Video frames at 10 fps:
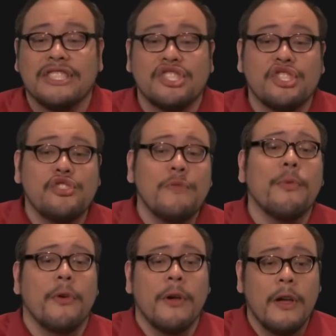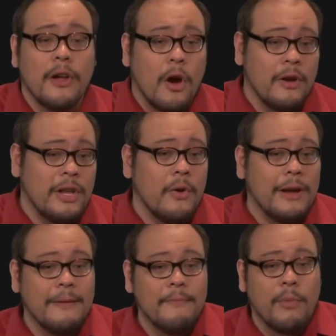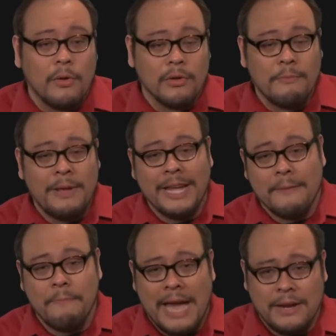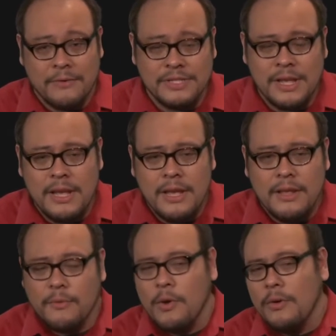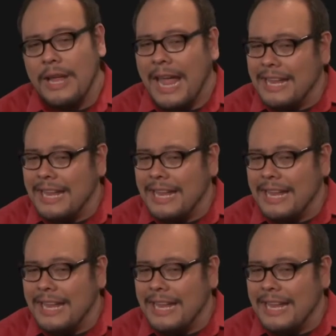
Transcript: and supercardioid polar pickup patterns. The Rode